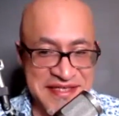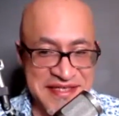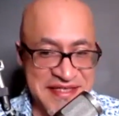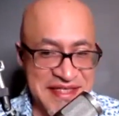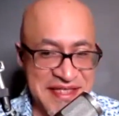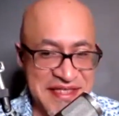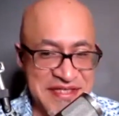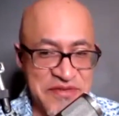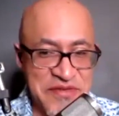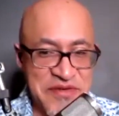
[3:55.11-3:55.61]

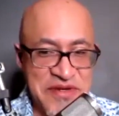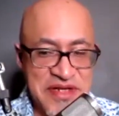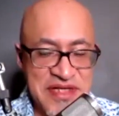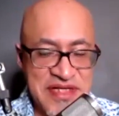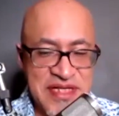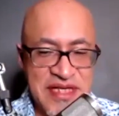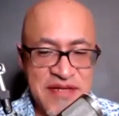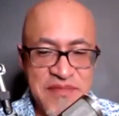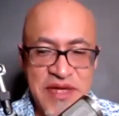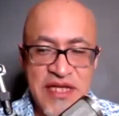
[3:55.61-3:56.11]
That's a real good
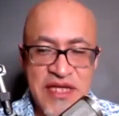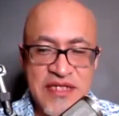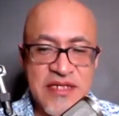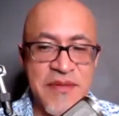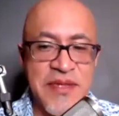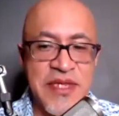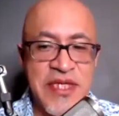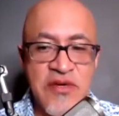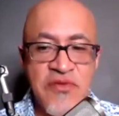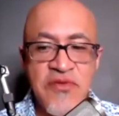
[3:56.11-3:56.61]
thing, because I
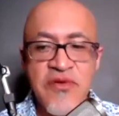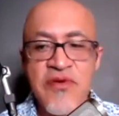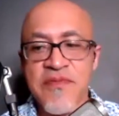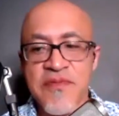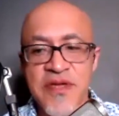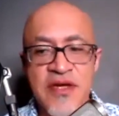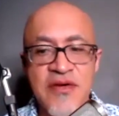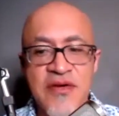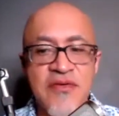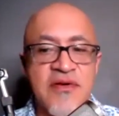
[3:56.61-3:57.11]
mean, you
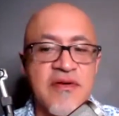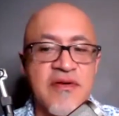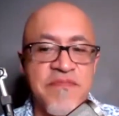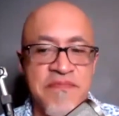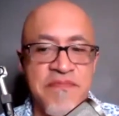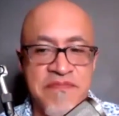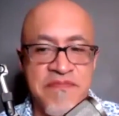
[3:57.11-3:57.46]
were